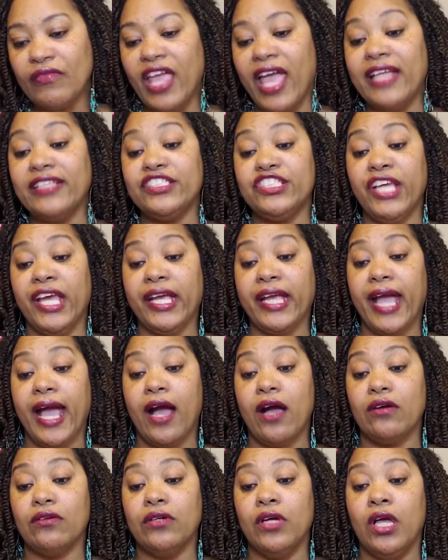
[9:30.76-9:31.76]
At
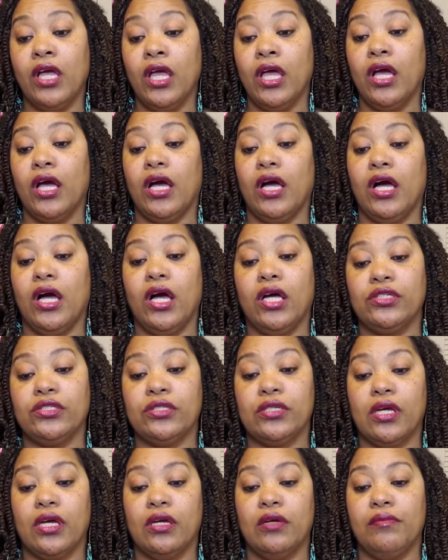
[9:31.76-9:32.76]
checkout,
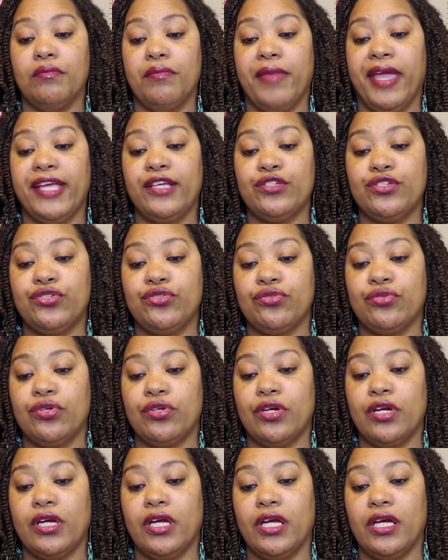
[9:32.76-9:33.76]
make
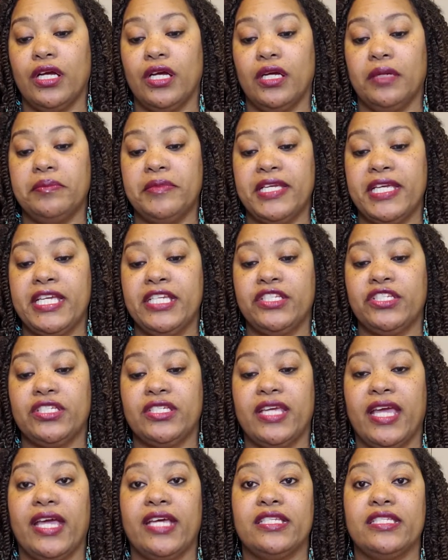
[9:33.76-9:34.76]
sure
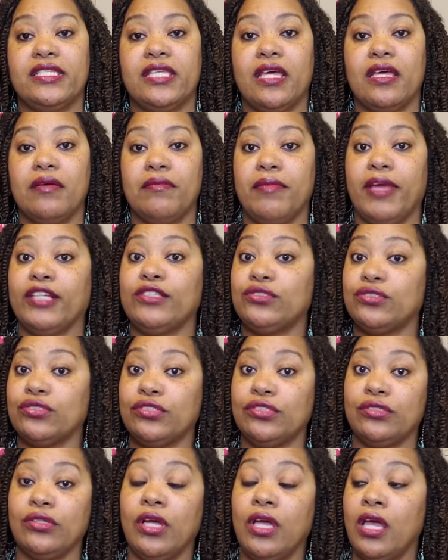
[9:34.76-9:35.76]
each guest, make sure
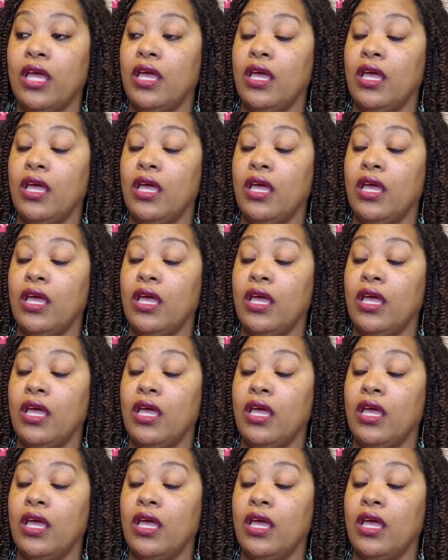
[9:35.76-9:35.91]
you